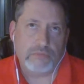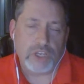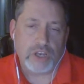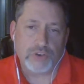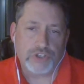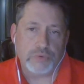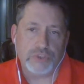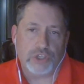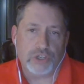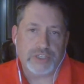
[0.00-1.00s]

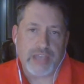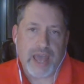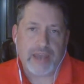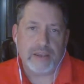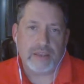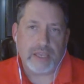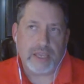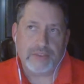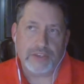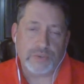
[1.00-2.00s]
looked at,
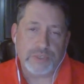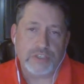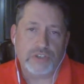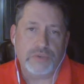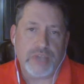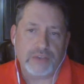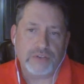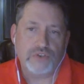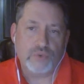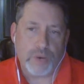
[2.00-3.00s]
and this was in
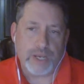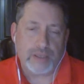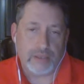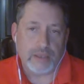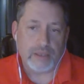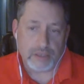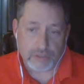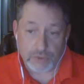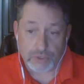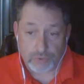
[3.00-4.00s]
2020.
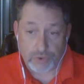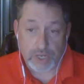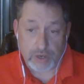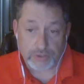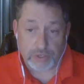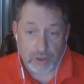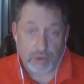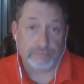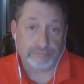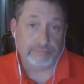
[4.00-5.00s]
This was 3 years ago.